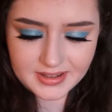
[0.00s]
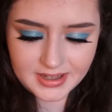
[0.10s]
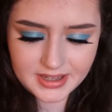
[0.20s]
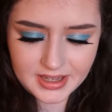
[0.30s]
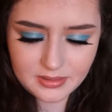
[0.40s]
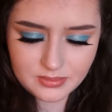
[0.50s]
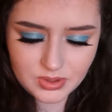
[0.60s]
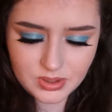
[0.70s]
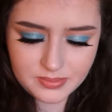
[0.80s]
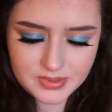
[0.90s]
Like, it
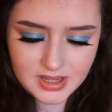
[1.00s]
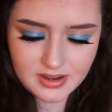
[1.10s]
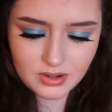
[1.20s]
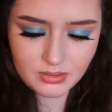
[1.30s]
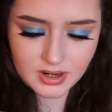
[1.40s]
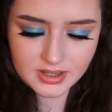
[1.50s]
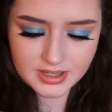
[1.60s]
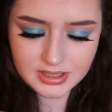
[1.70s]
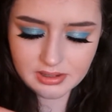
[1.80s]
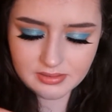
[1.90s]
drips everywhere.
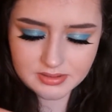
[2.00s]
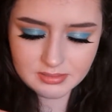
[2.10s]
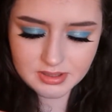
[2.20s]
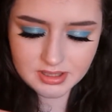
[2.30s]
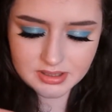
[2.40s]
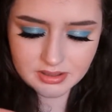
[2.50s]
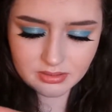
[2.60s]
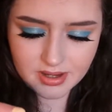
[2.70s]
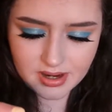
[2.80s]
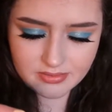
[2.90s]
like, you have to be
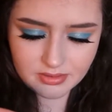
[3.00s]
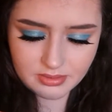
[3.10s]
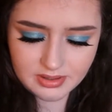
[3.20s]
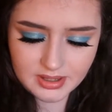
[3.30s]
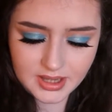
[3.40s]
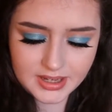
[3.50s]
so careful with it.